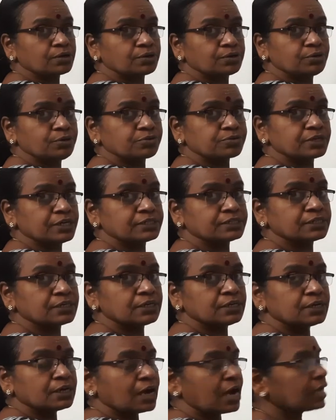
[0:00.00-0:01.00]
use
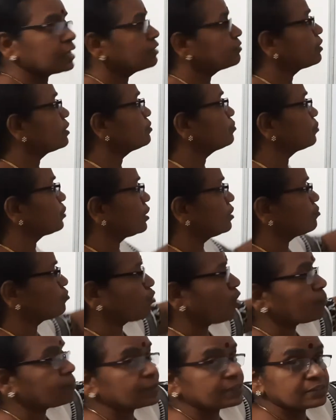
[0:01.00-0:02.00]
it, otherwise we can
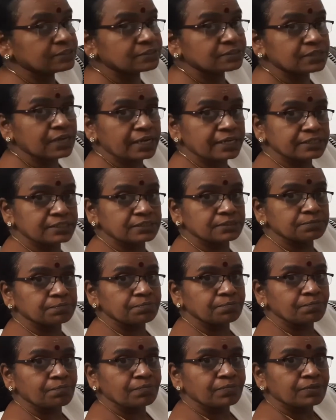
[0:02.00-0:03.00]
stop at this stage.
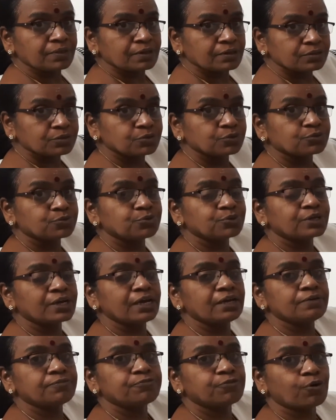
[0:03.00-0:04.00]
Those who
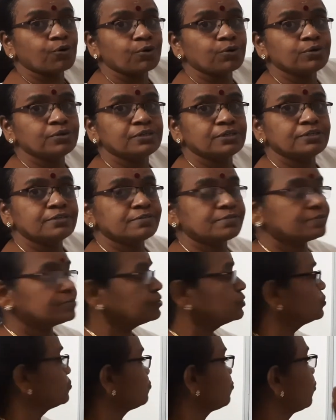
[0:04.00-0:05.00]
can follow this,
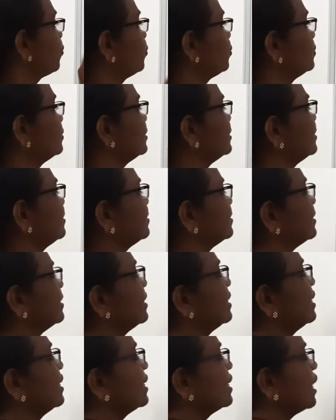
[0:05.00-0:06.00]
you follow this.
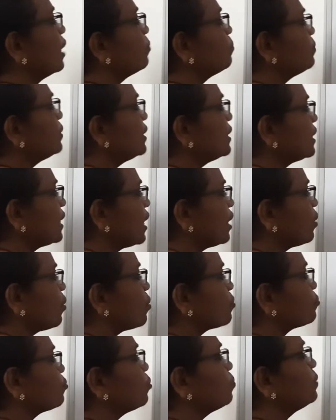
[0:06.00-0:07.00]
MD can
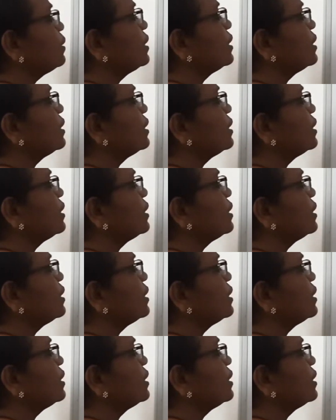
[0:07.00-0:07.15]
also be